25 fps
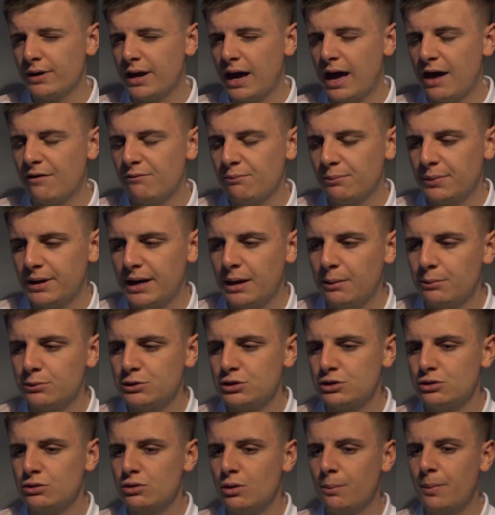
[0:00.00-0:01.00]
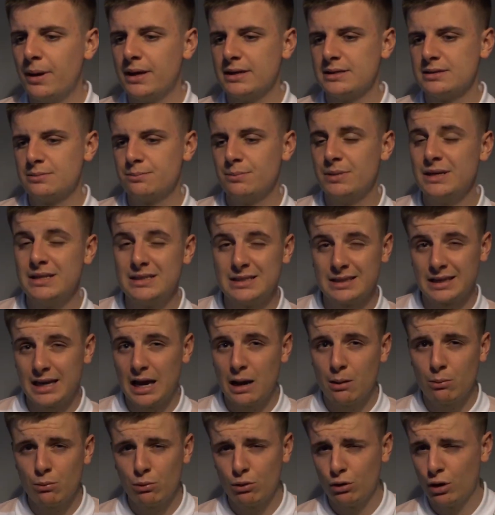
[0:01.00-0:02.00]
I haven't been able to do the best piece to
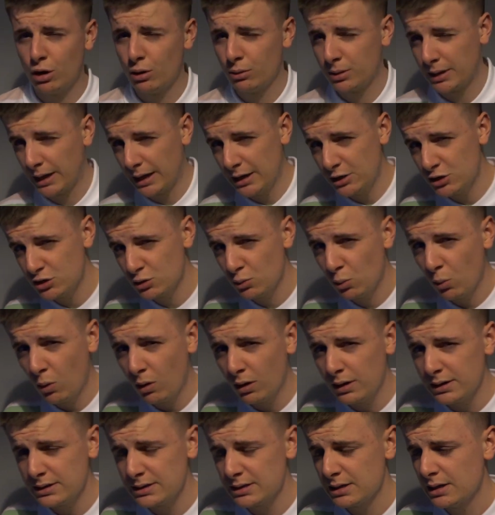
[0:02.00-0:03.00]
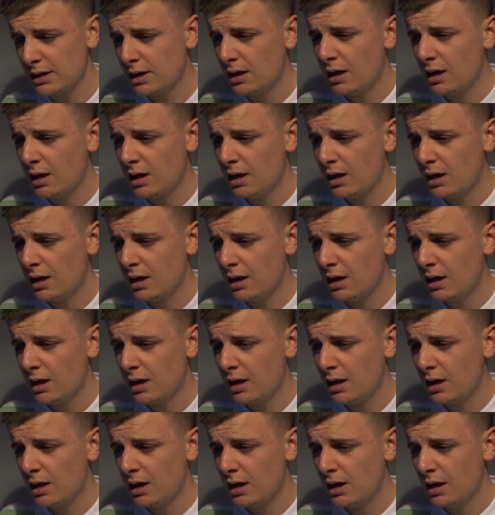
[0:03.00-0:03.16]
camera location-wise.